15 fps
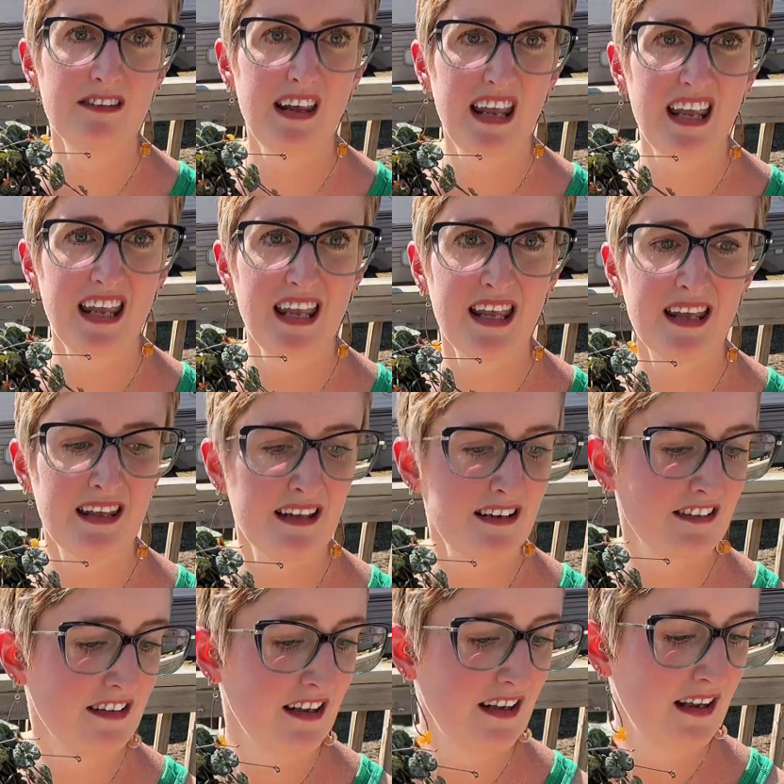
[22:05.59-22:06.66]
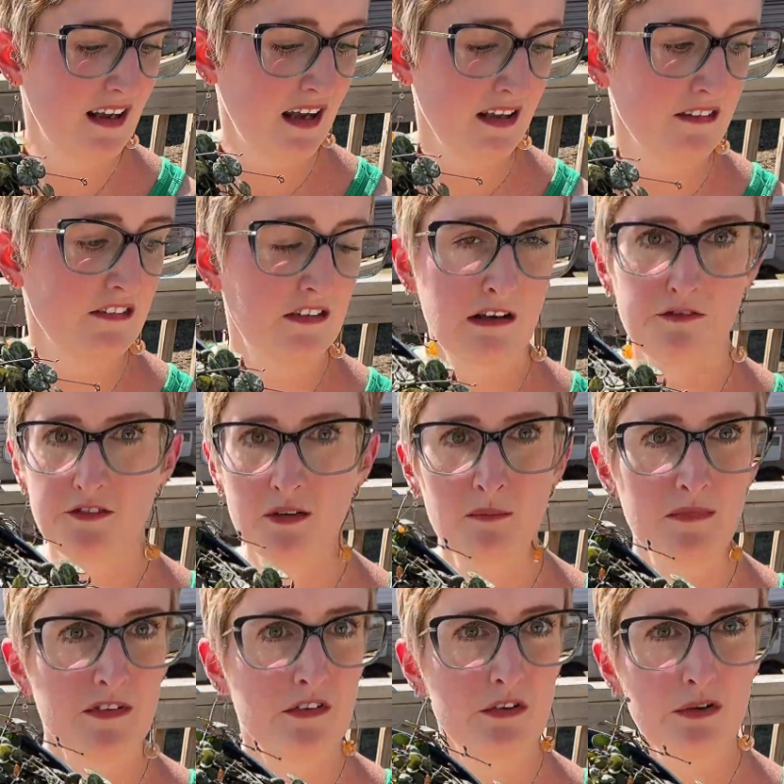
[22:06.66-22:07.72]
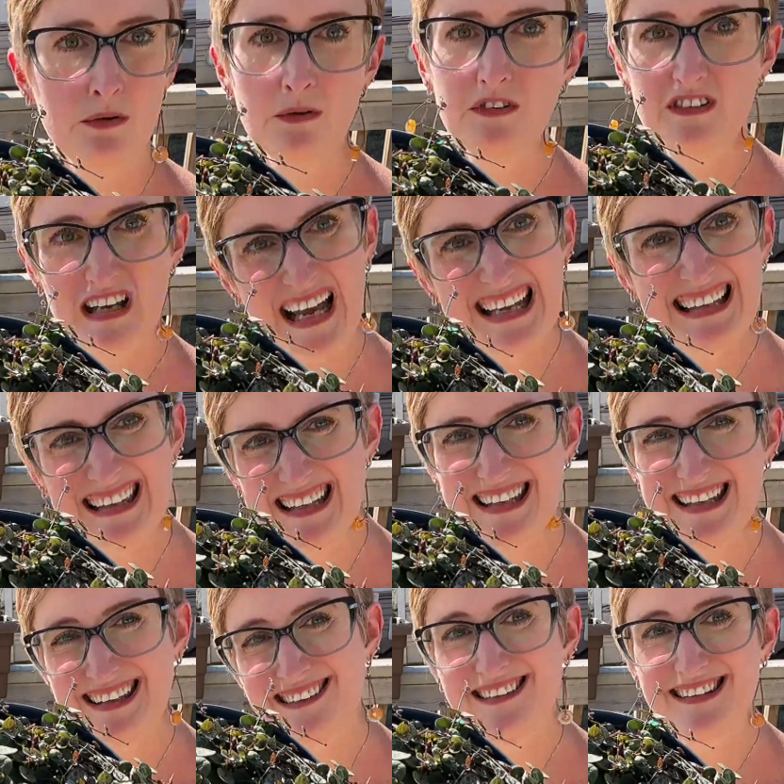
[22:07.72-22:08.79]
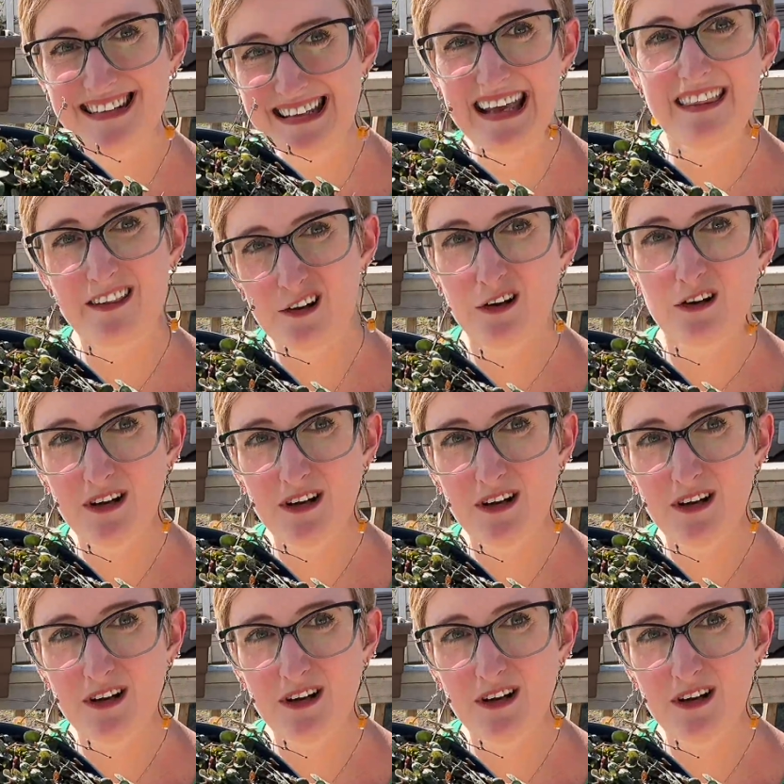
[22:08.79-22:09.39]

and I stuffed them too tightly in together